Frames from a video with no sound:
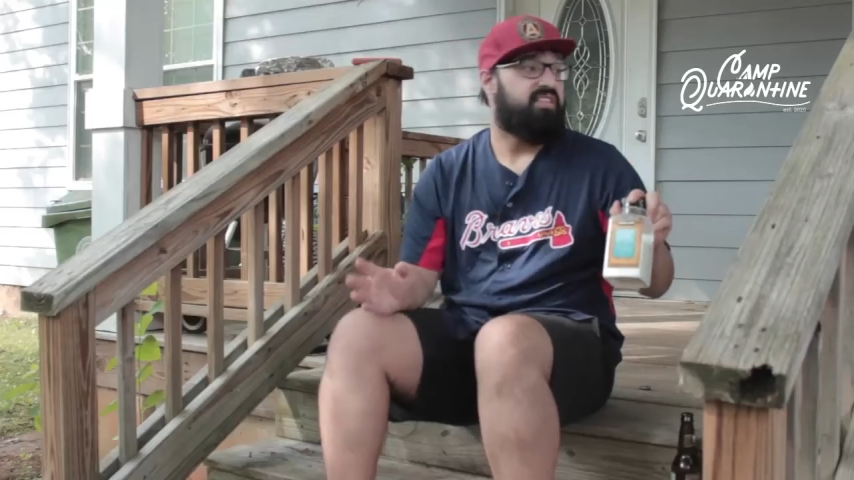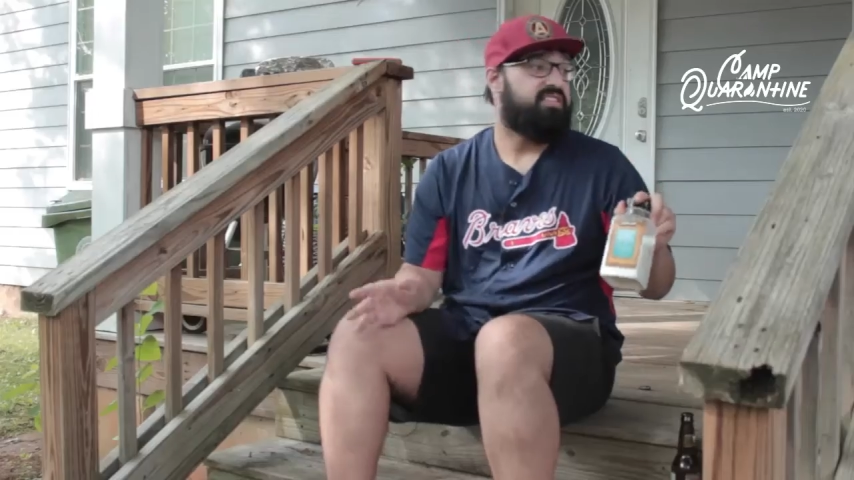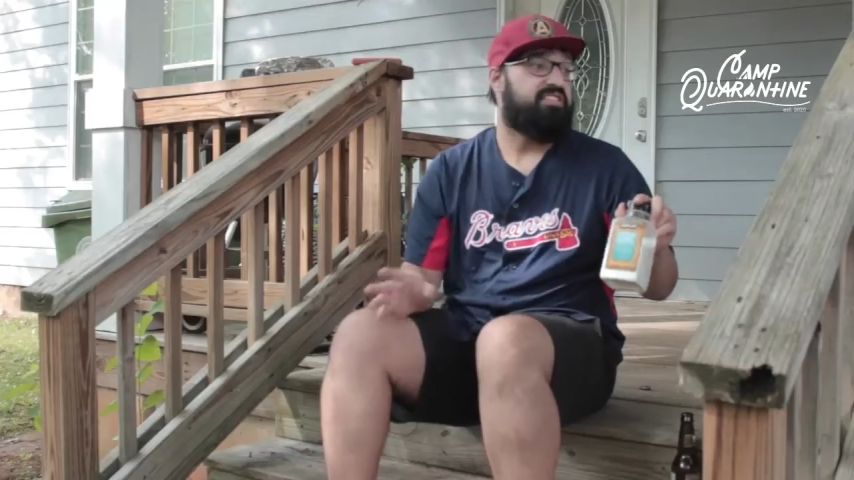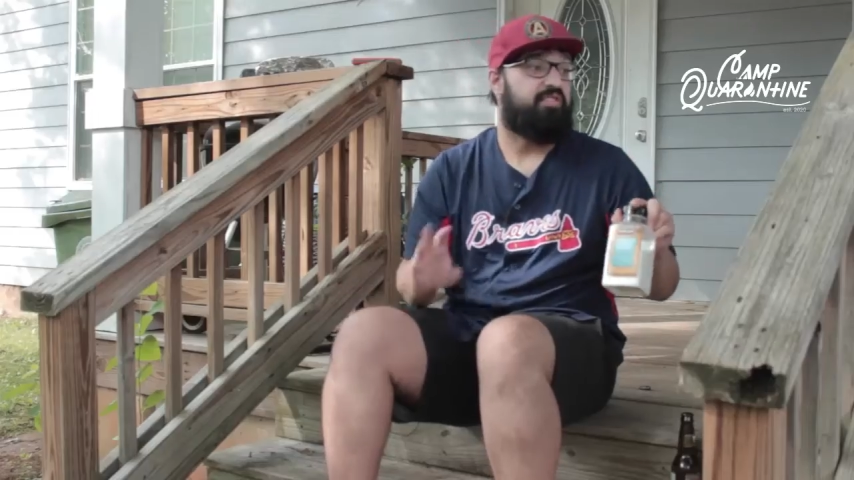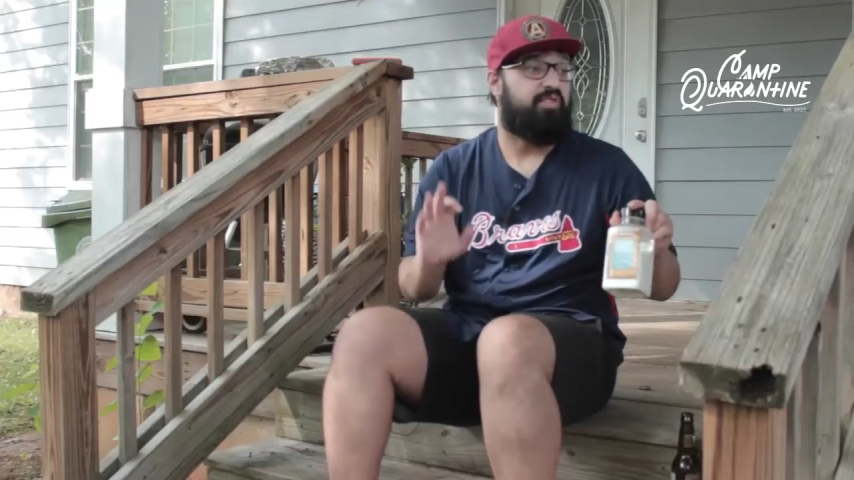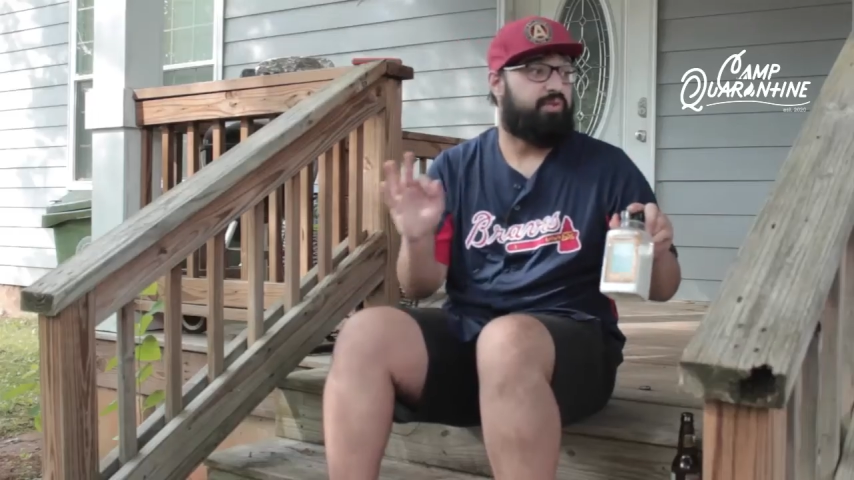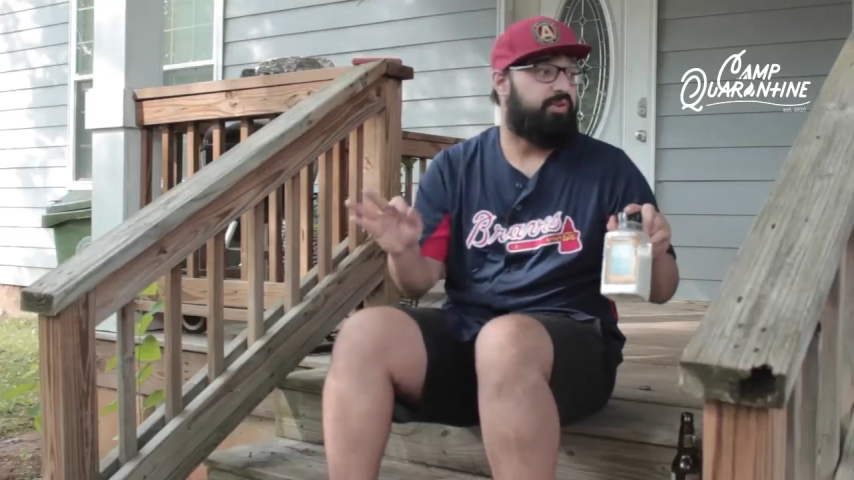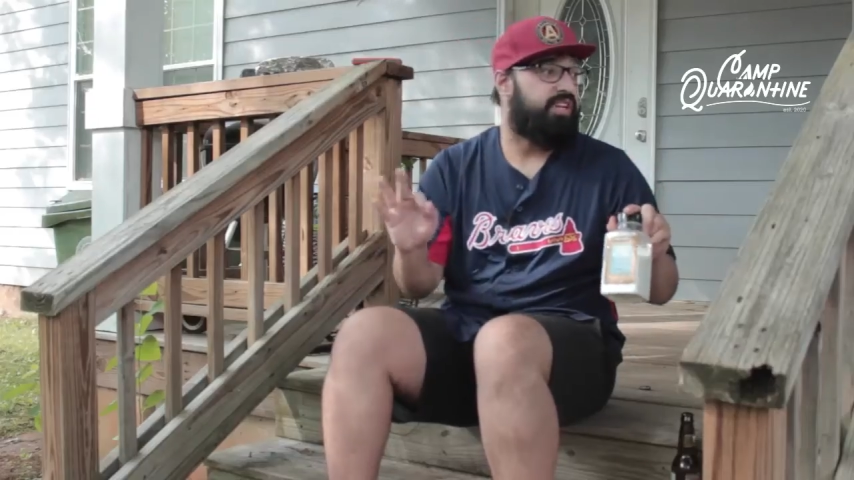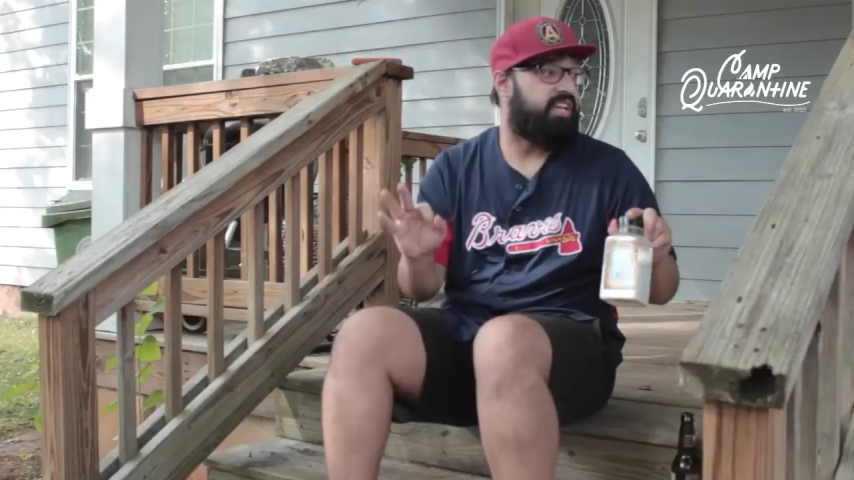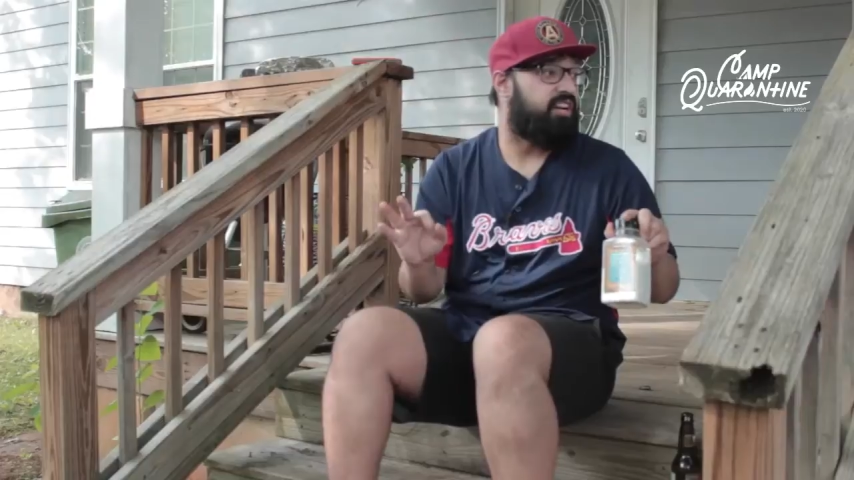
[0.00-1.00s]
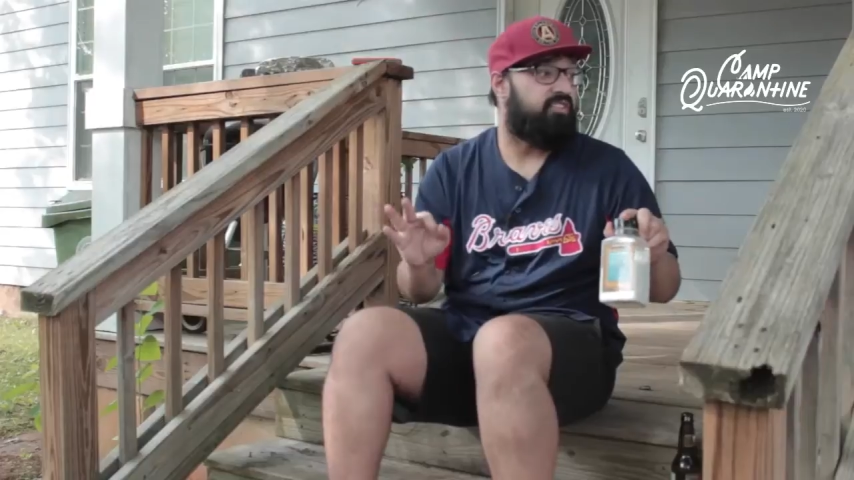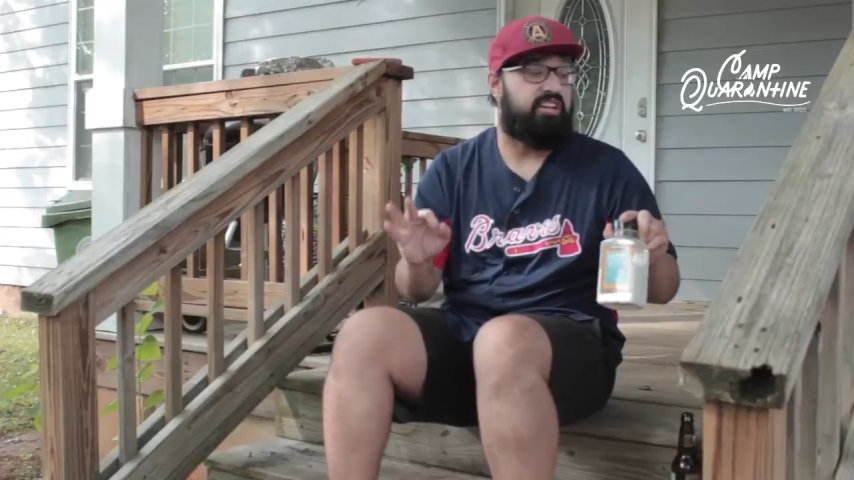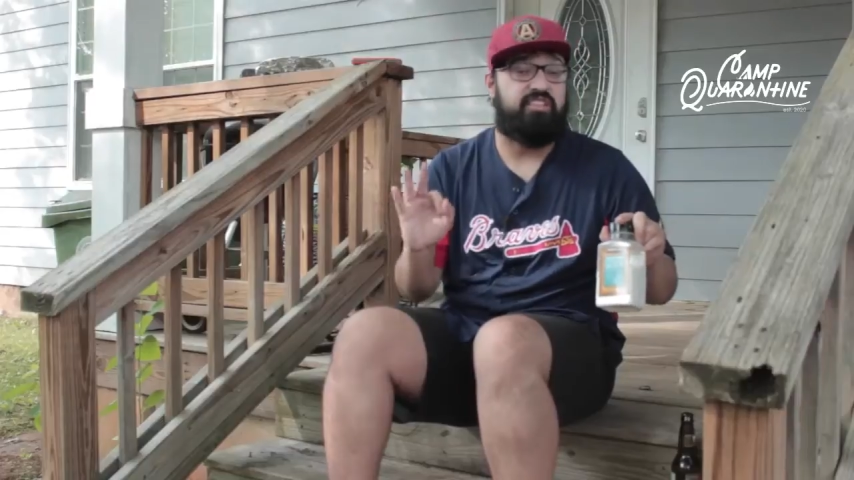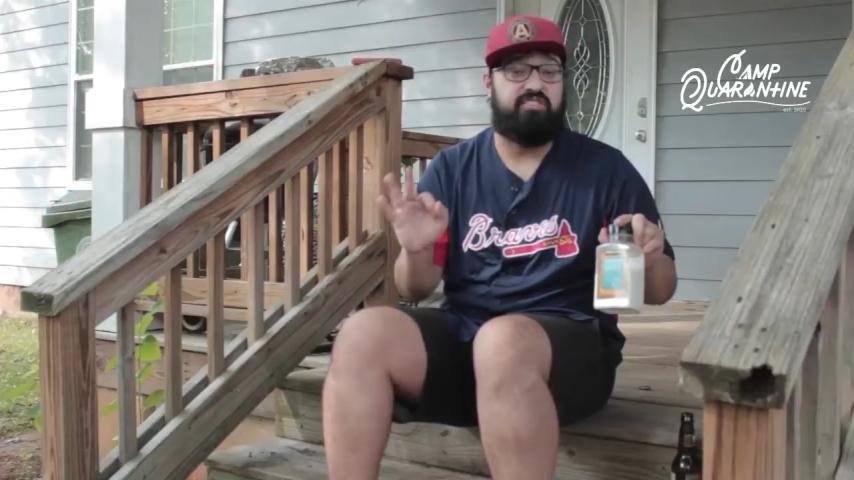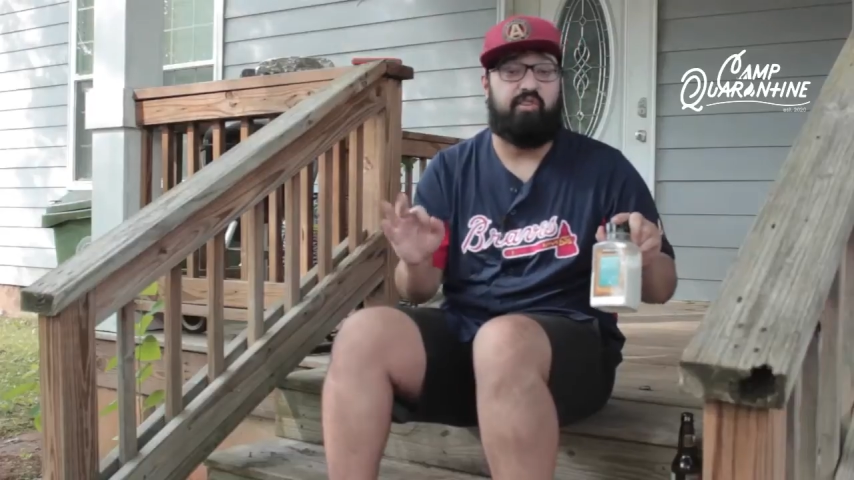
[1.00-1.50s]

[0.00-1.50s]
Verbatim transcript: insist on three ingredients